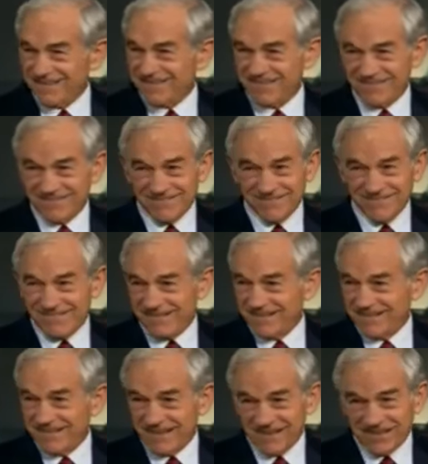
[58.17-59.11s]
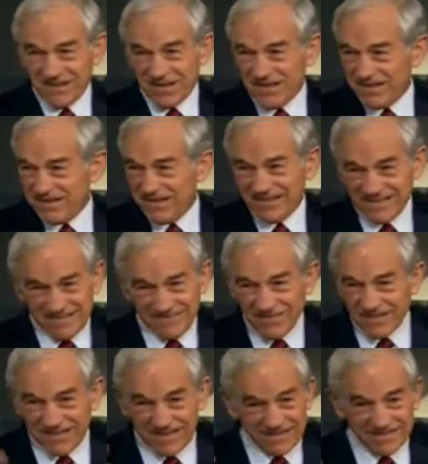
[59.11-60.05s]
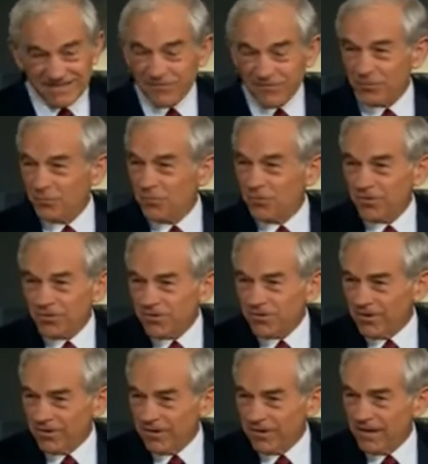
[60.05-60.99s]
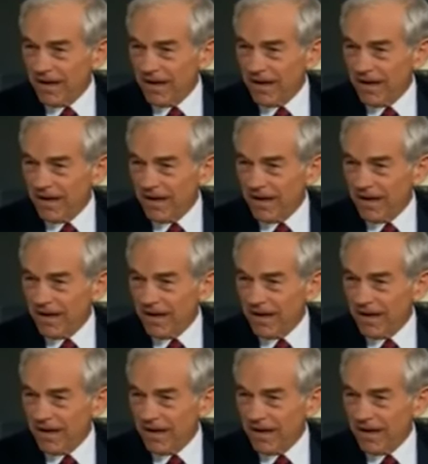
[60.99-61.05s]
they're living in a different world.